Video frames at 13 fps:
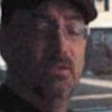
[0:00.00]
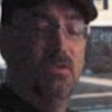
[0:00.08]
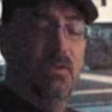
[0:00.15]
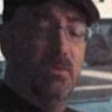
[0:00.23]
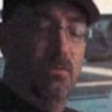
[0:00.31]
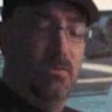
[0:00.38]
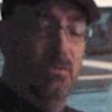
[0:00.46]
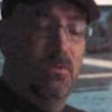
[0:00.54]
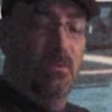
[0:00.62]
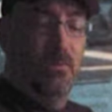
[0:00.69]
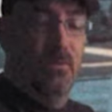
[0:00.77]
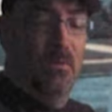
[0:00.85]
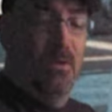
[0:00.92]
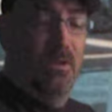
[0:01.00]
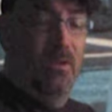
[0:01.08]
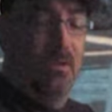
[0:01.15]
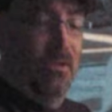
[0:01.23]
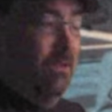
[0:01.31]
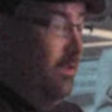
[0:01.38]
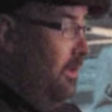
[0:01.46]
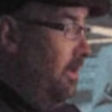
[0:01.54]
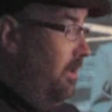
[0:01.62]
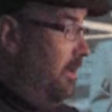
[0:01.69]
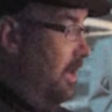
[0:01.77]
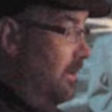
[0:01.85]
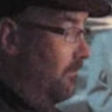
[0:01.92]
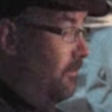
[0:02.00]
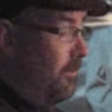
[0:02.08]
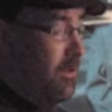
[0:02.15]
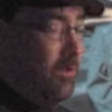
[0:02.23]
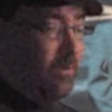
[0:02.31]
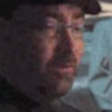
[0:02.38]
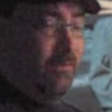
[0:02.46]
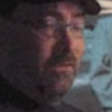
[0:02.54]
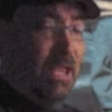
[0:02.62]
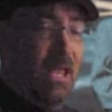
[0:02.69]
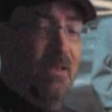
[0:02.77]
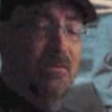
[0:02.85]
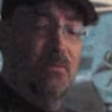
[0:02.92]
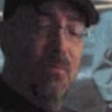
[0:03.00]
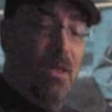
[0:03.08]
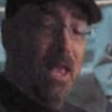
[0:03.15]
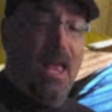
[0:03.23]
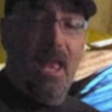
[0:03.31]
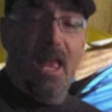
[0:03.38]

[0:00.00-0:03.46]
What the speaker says: It was many years ago when I had a life-changing epiphany.